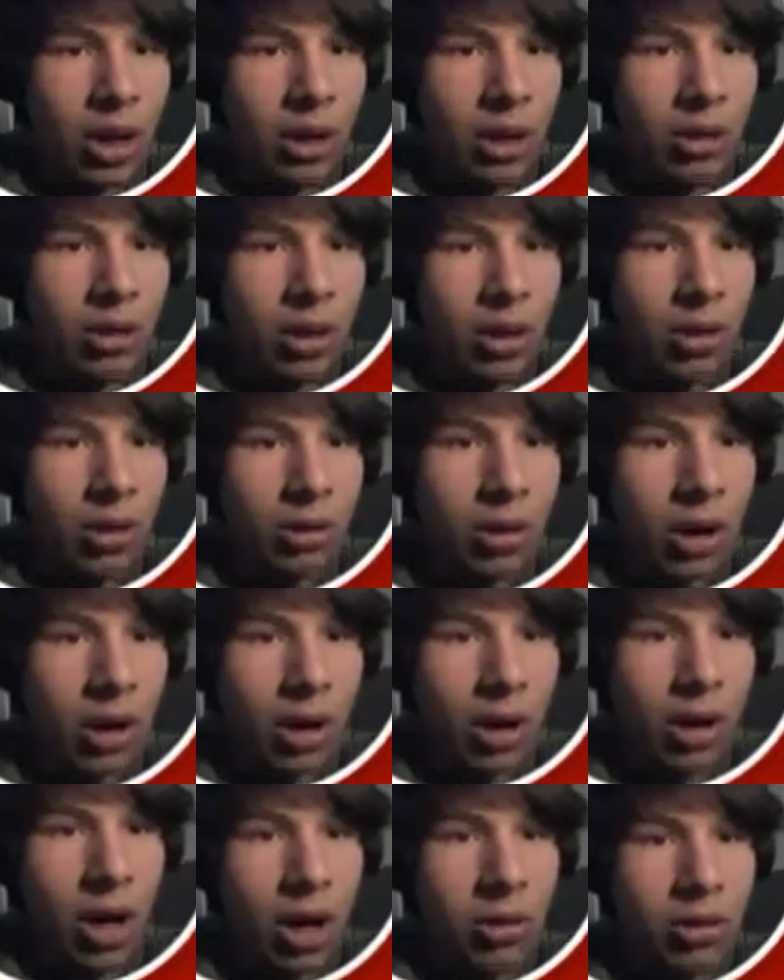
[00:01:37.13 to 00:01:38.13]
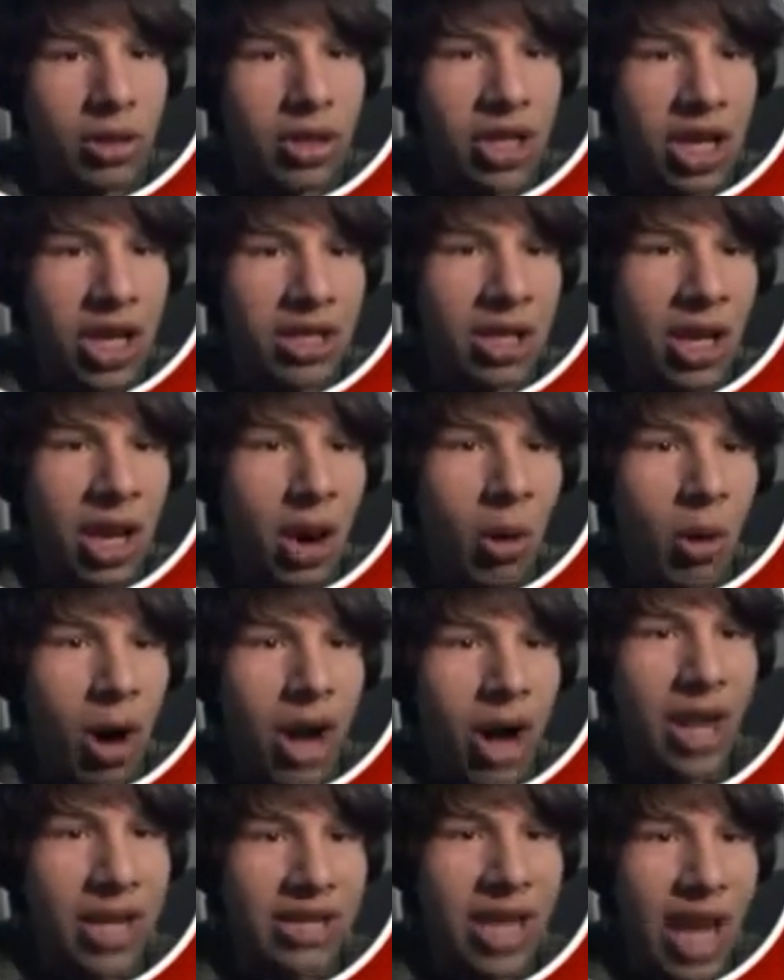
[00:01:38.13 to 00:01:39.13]
And you go, oh, jeez,
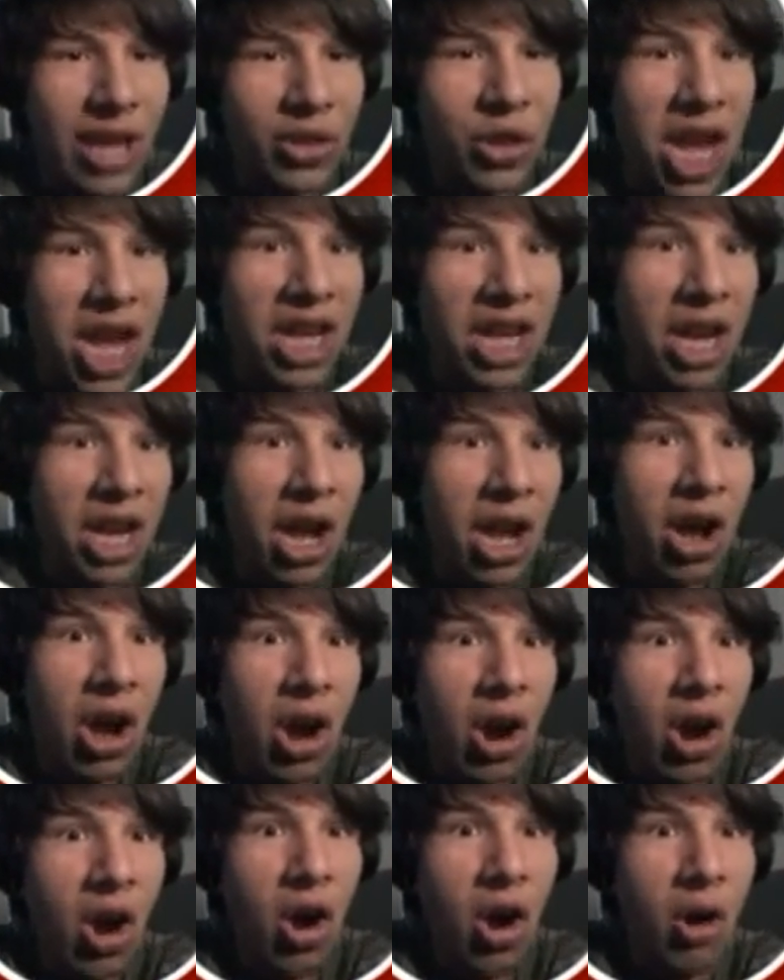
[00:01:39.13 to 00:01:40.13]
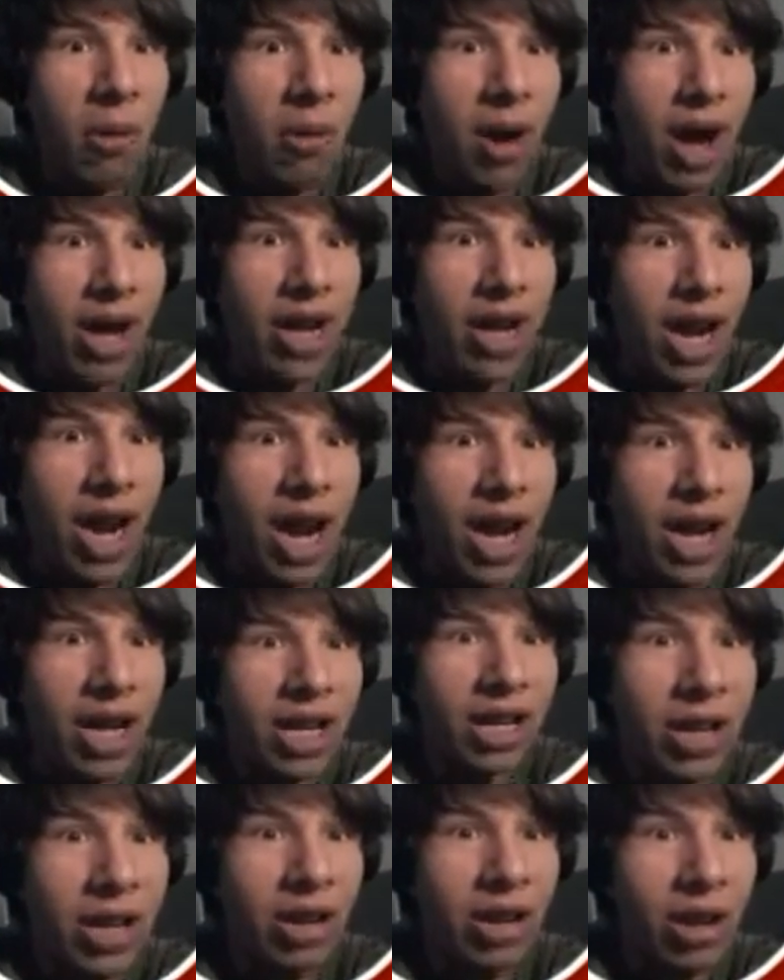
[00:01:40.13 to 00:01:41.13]
what is that thing? Oh, my
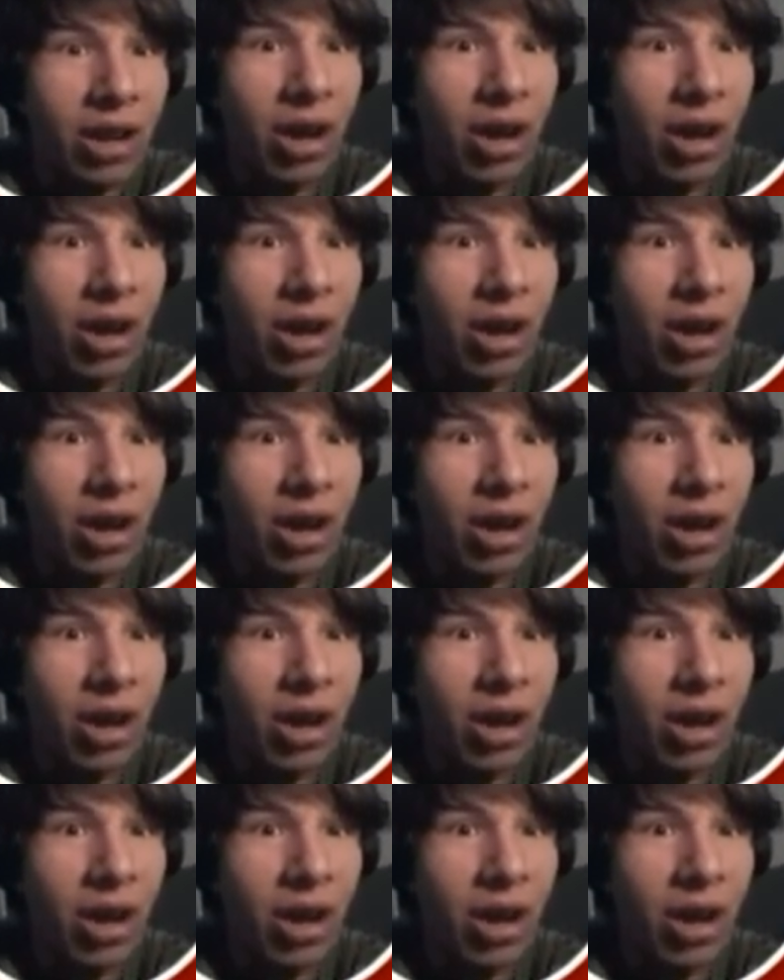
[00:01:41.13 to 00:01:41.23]
God.